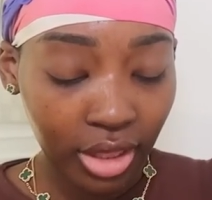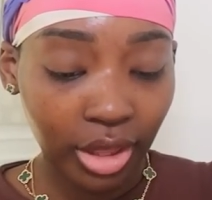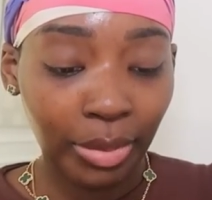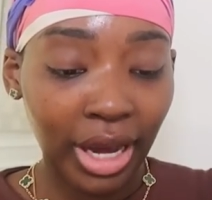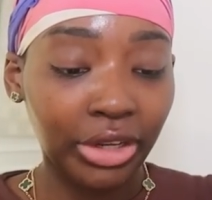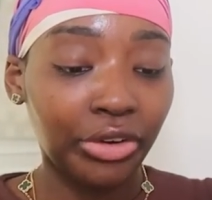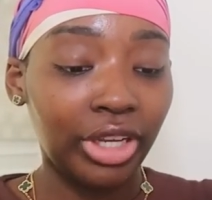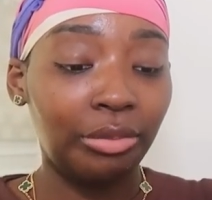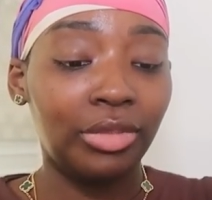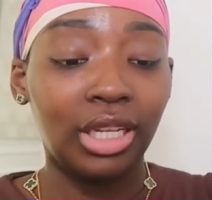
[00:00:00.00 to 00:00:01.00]
the body
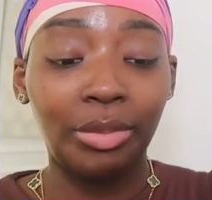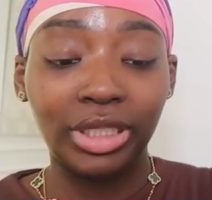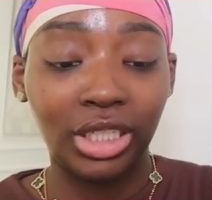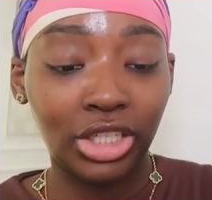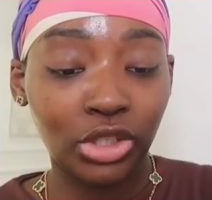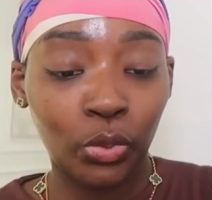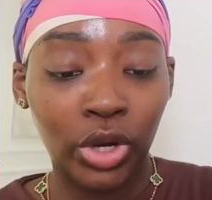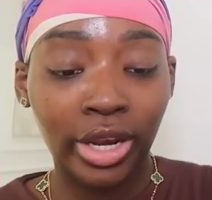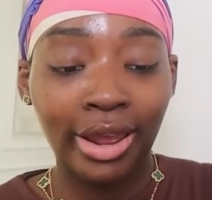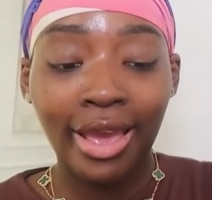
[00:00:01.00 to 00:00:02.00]
cream the limited edition
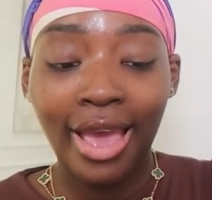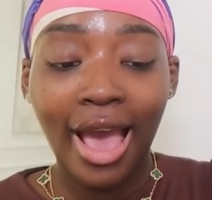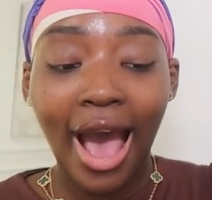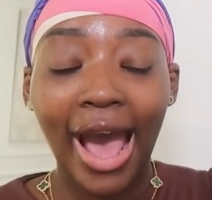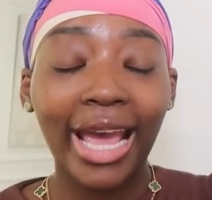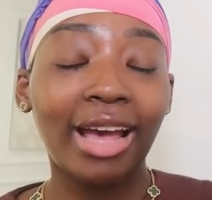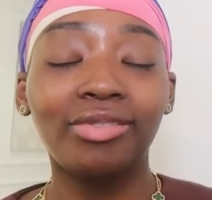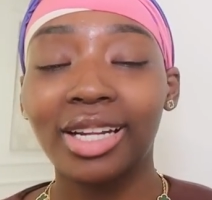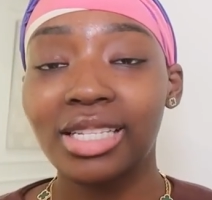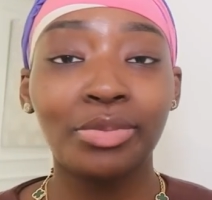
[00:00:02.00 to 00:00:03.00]
one i have
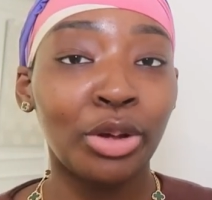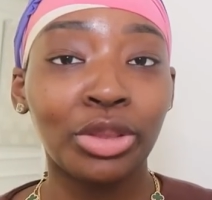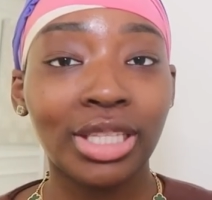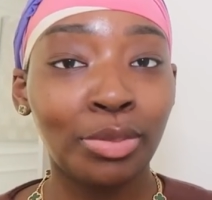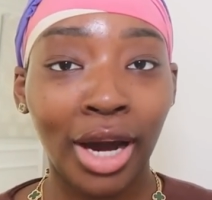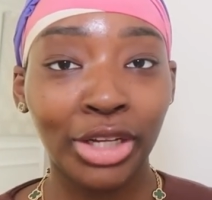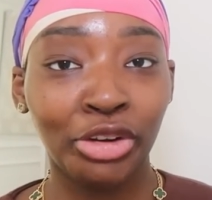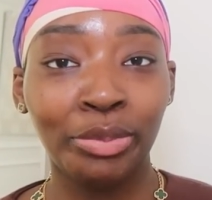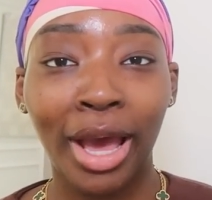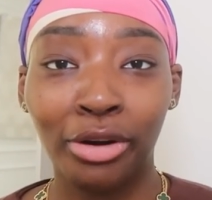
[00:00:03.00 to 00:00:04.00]
not smelled this body
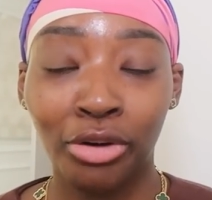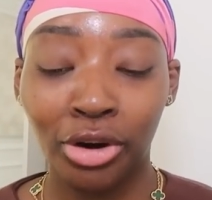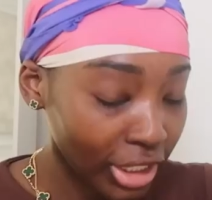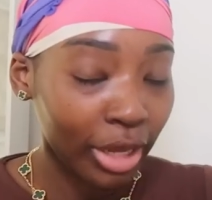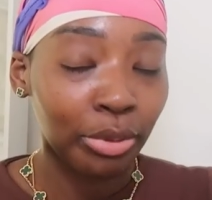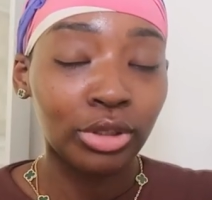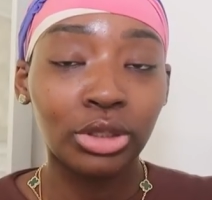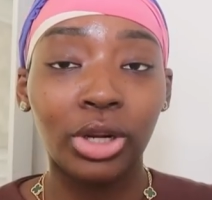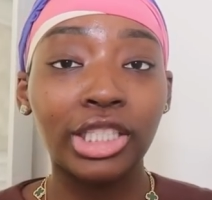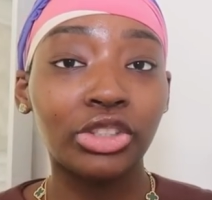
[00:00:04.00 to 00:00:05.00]
cream at all i
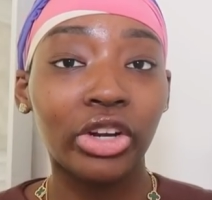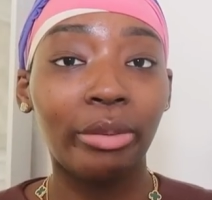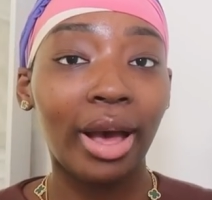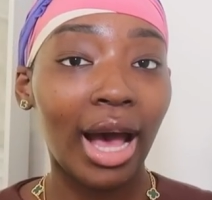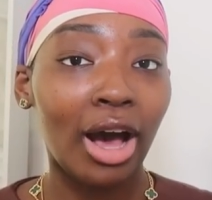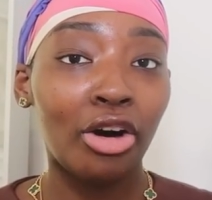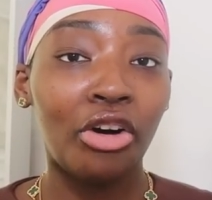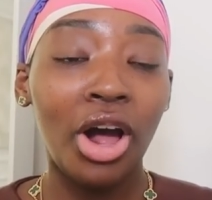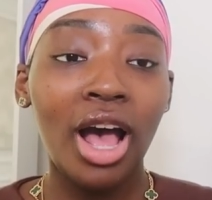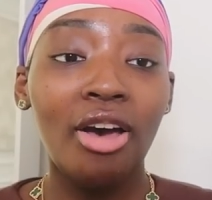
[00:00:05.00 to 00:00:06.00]
posted on instagram
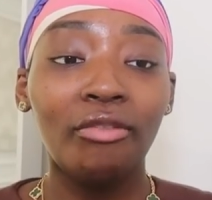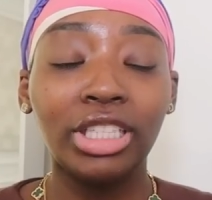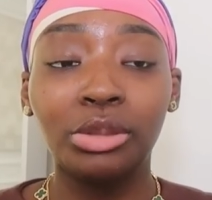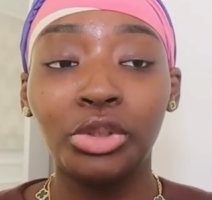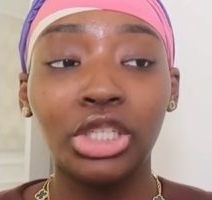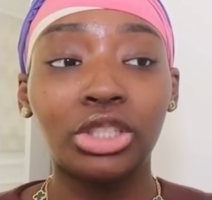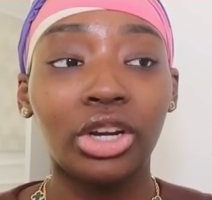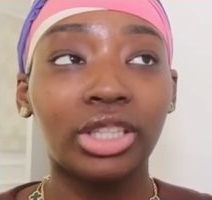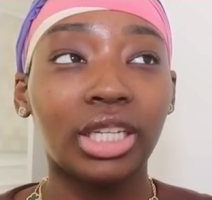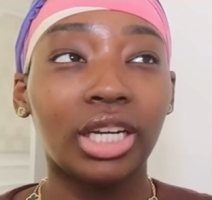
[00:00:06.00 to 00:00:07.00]
how Fenty beauty
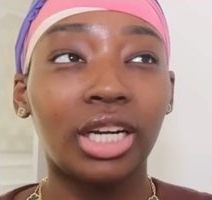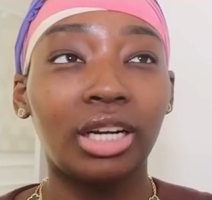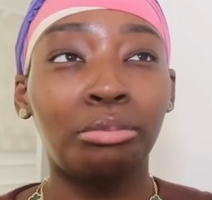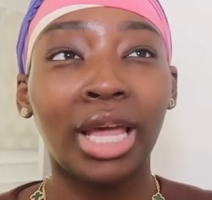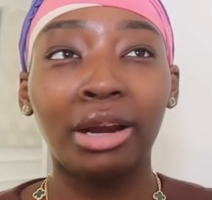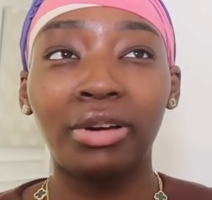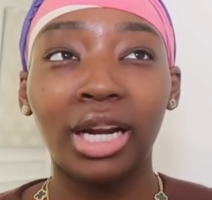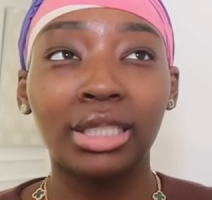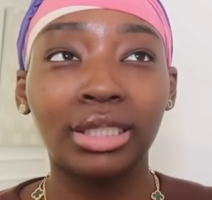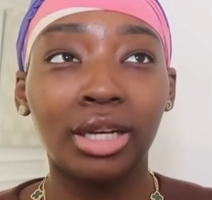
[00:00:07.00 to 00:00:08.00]
started their black
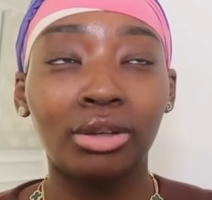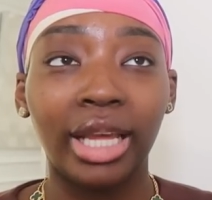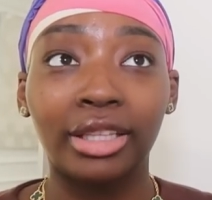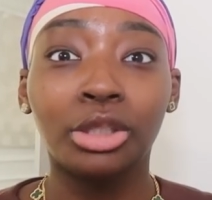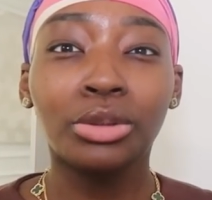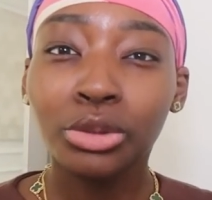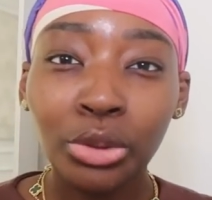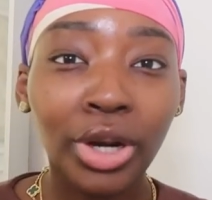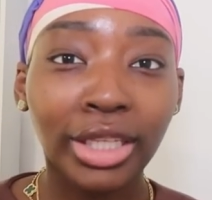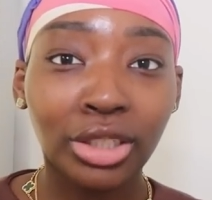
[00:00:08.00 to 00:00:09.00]
friday sale like this was
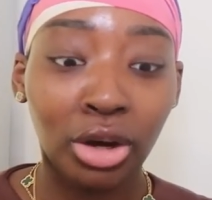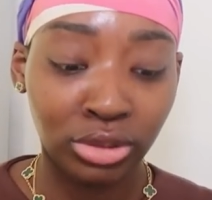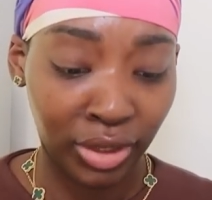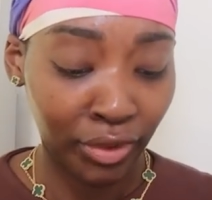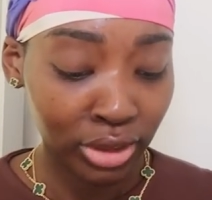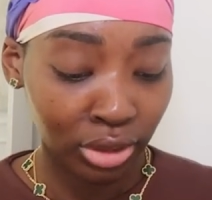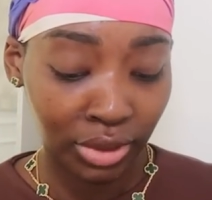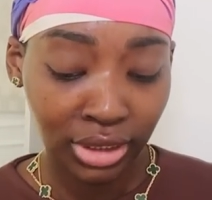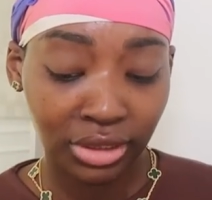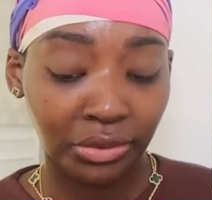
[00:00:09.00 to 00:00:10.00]
two days ago first
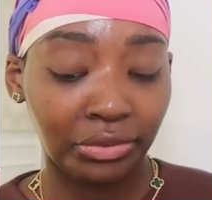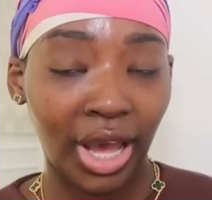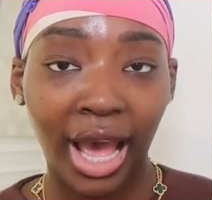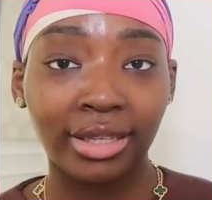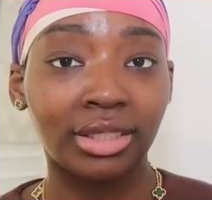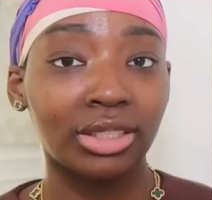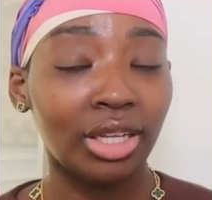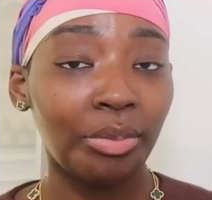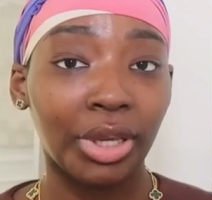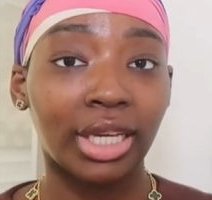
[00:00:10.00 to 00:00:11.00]
off this is a fast
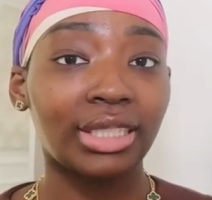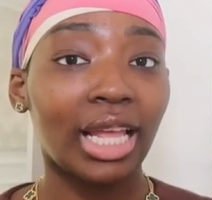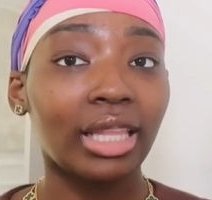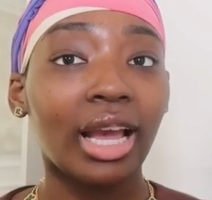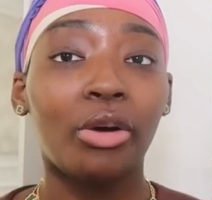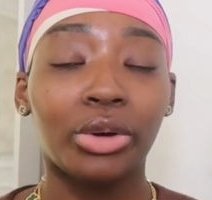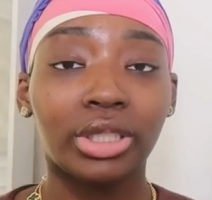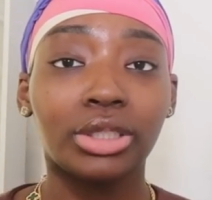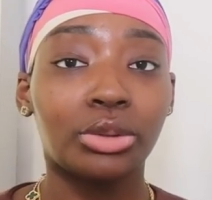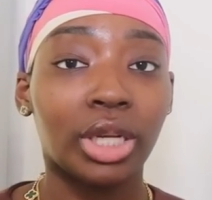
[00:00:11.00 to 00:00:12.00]
shipment because i think i ordered
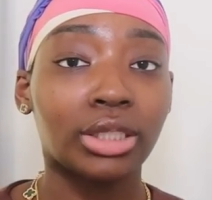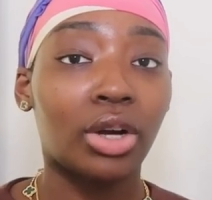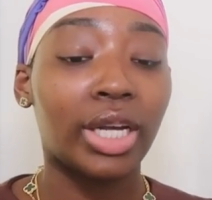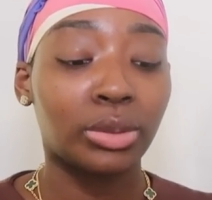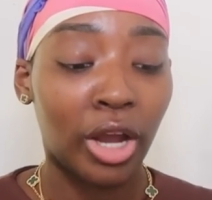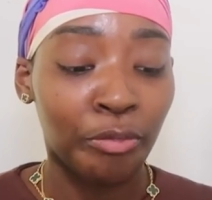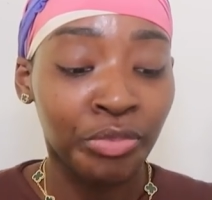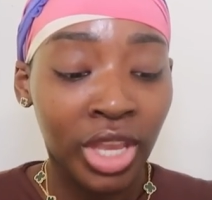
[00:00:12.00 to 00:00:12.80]
these two days ago as well